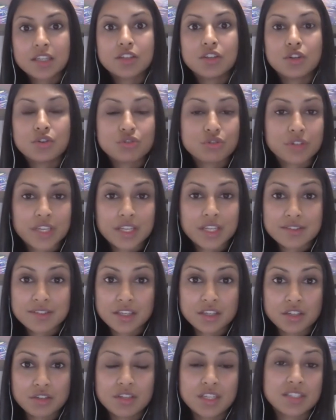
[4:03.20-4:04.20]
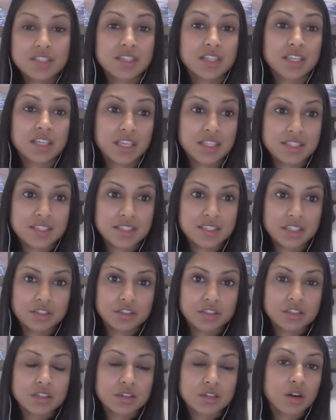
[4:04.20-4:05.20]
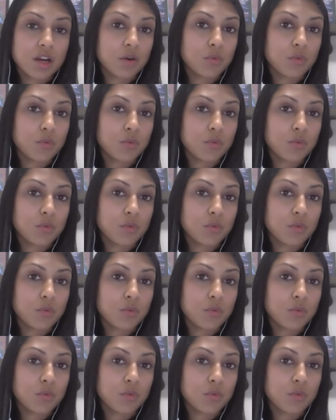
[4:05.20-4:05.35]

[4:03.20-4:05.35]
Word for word: nutrients that you need to consider